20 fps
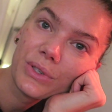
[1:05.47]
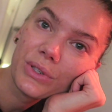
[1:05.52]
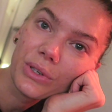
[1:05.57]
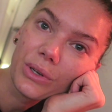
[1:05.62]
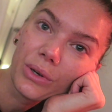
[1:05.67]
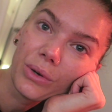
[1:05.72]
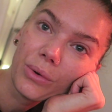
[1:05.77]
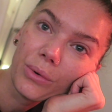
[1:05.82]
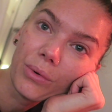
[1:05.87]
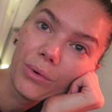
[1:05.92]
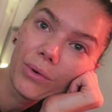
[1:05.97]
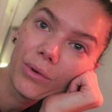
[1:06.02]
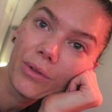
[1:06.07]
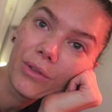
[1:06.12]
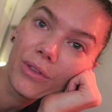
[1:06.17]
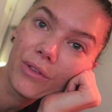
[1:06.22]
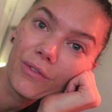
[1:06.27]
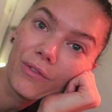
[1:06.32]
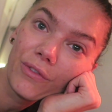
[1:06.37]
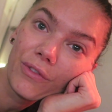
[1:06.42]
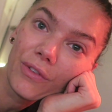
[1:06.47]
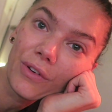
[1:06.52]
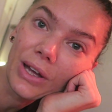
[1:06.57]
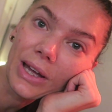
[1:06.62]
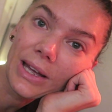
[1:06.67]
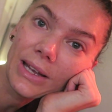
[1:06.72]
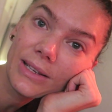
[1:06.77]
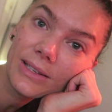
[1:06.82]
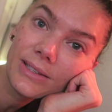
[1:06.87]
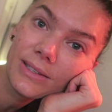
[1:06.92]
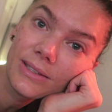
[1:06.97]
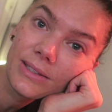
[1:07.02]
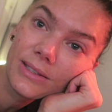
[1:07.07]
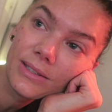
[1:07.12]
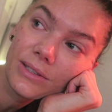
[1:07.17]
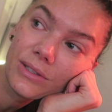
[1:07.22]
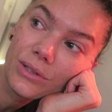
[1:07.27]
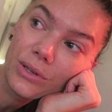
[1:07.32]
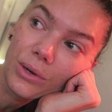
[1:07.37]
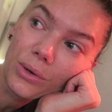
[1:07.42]
So the vet
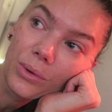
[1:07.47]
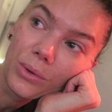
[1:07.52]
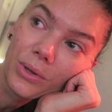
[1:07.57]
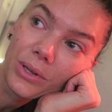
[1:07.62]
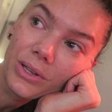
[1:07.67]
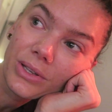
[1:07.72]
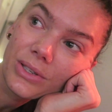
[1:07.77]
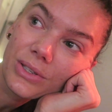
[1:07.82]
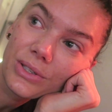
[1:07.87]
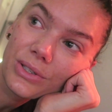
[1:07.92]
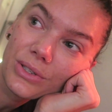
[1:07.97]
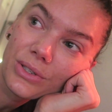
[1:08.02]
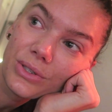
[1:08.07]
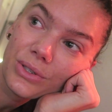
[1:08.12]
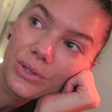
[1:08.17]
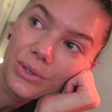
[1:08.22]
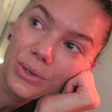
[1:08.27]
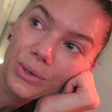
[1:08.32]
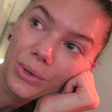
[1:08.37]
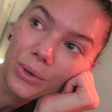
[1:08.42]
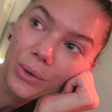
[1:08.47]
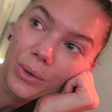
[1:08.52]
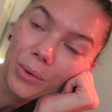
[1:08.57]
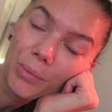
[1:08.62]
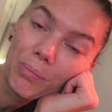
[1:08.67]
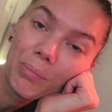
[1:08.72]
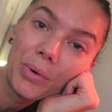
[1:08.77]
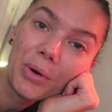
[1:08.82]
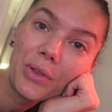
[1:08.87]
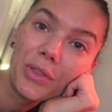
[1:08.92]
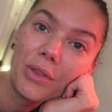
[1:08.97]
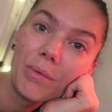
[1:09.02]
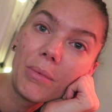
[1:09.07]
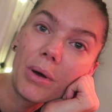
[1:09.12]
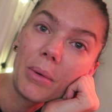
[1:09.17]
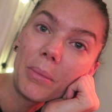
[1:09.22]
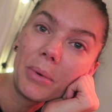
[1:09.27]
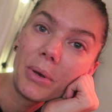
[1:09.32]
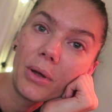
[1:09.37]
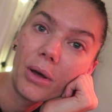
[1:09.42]
told us to put them
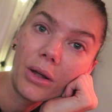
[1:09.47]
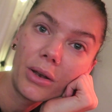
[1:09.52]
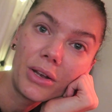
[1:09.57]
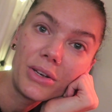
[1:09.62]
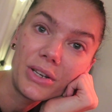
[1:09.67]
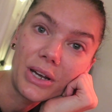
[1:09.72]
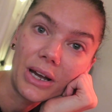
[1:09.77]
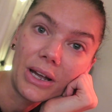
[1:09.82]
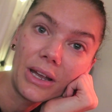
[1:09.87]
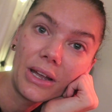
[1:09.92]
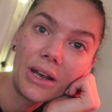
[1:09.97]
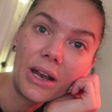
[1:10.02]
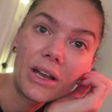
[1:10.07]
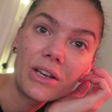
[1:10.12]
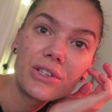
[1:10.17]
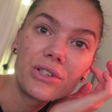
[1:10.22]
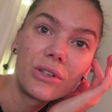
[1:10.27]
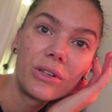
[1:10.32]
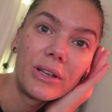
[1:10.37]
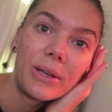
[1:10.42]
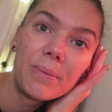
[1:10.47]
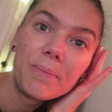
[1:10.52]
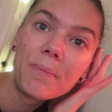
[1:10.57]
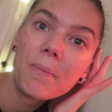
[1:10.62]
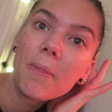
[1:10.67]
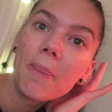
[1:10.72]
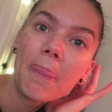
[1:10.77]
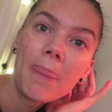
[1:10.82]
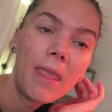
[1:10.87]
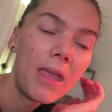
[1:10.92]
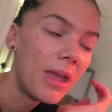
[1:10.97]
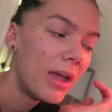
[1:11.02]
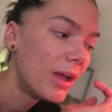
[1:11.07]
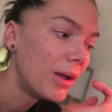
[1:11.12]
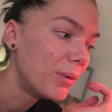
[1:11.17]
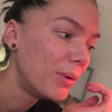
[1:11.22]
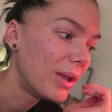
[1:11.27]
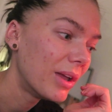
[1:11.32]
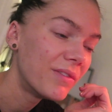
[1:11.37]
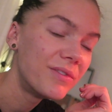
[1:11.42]
on a diet actually.
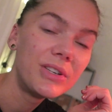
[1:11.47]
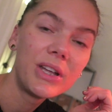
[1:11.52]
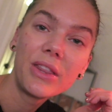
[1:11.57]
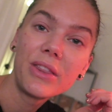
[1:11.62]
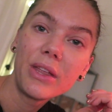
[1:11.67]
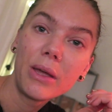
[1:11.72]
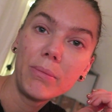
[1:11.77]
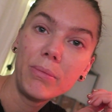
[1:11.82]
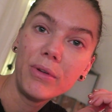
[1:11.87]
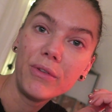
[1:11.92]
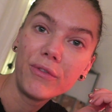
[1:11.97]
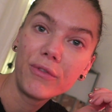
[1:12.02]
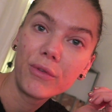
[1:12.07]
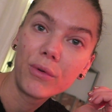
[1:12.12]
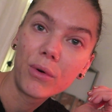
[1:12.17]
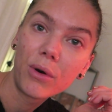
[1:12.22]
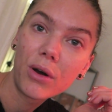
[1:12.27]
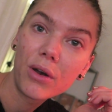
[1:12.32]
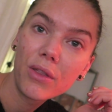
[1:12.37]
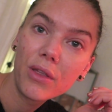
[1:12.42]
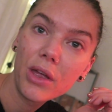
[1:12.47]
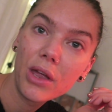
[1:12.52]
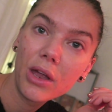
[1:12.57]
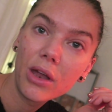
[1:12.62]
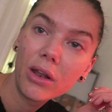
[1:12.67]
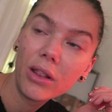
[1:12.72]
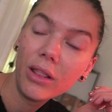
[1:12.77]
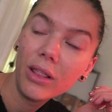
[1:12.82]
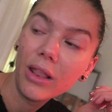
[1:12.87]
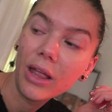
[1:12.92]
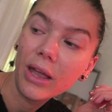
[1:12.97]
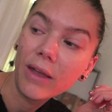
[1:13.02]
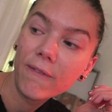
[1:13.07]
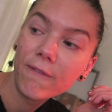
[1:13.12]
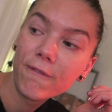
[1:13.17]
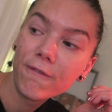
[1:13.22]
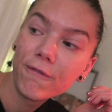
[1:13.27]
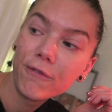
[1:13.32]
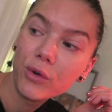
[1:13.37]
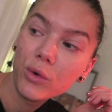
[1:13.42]
We have done that before. They
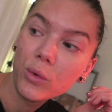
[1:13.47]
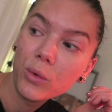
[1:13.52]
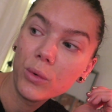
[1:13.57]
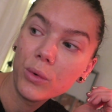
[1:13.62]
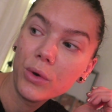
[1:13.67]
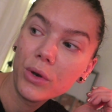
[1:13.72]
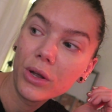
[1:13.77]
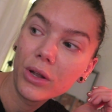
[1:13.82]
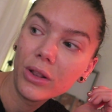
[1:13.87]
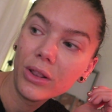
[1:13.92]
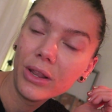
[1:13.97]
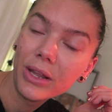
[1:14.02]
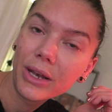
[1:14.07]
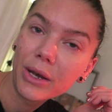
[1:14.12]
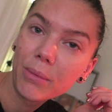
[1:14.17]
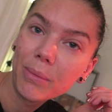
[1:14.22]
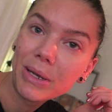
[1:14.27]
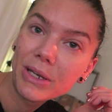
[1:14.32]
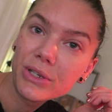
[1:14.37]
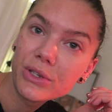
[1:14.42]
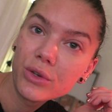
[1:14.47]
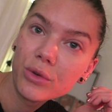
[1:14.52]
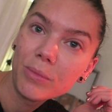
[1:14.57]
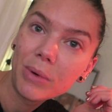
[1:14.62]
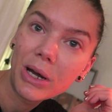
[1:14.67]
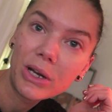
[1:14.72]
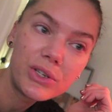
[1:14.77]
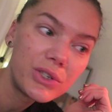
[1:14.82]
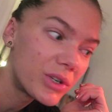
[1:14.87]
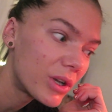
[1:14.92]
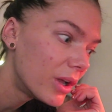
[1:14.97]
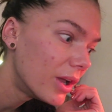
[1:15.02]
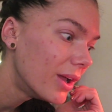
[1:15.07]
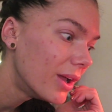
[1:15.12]
like food a little bit too much.